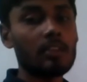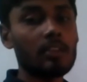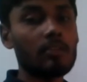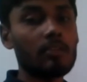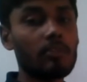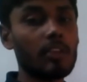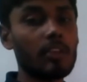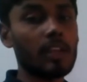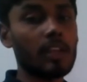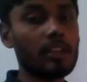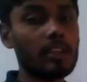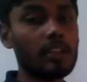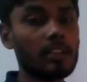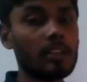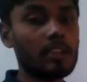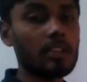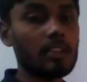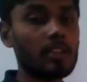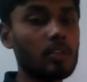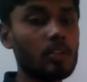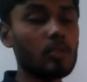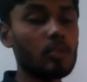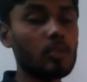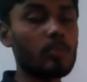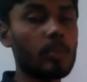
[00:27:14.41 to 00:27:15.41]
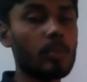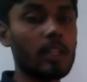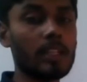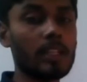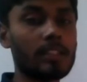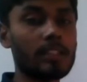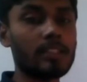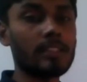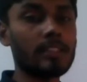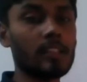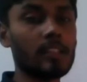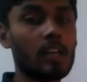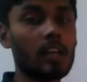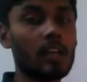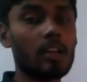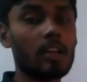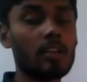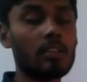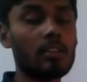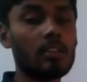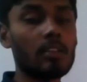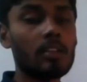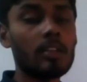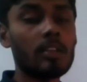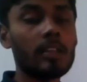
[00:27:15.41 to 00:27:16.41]
When you place it
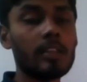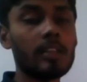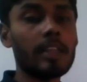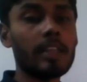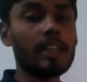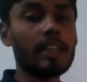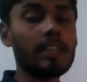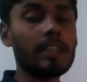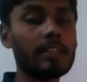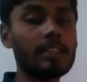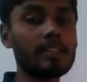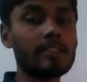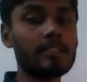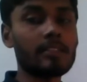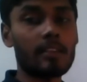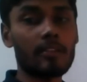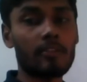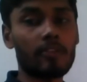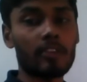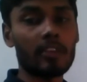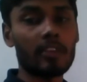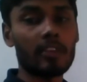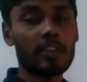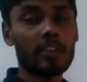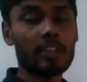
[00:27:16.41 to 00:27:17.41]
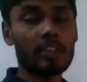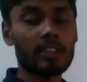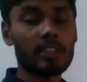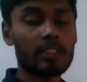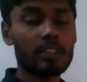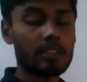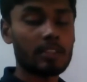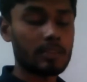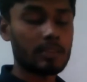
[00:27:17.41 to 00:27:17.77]
on any surface.